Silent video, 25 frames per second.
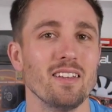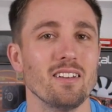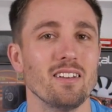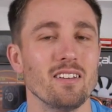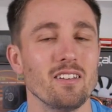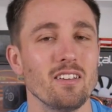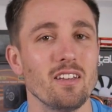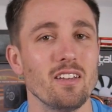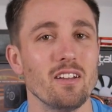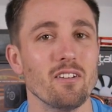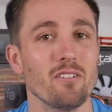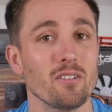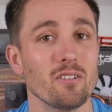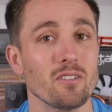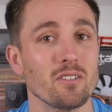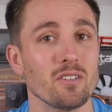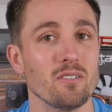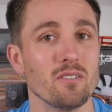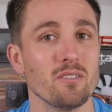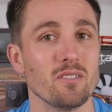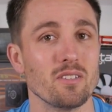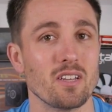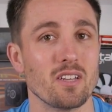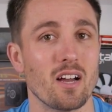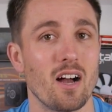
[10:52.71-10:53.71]
in a year or
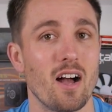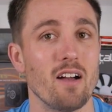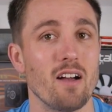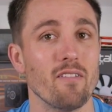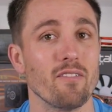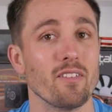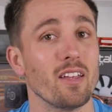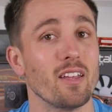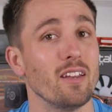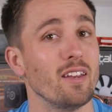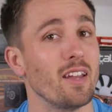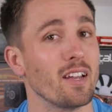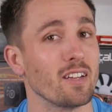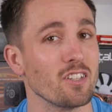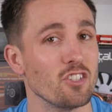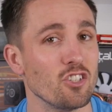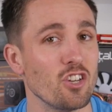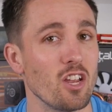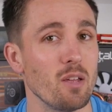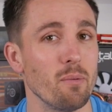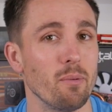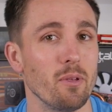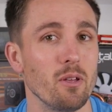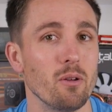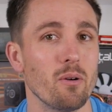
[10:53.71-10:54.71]
two's time for that next
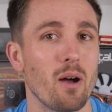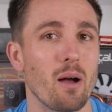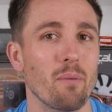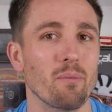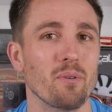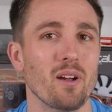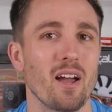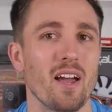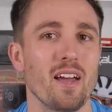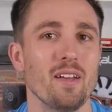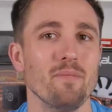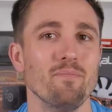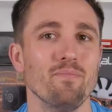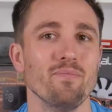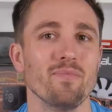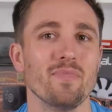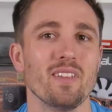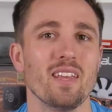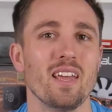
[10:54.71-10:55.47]
GPU upgrade.